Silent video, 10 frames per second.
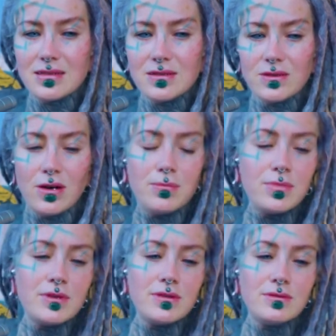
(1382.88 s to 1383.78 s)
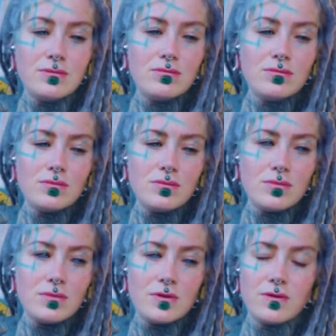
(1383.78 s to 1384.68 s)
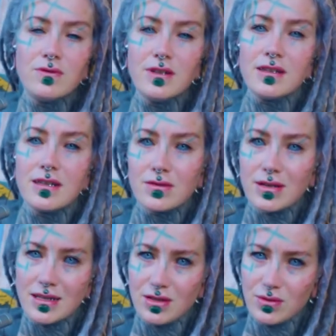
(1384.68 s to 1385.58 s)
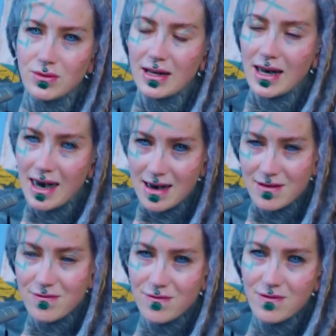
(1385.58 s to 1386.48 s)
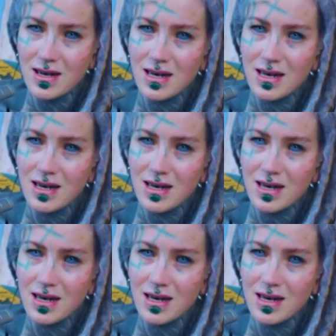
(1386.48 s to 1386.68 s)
stop to feel the gratitude I have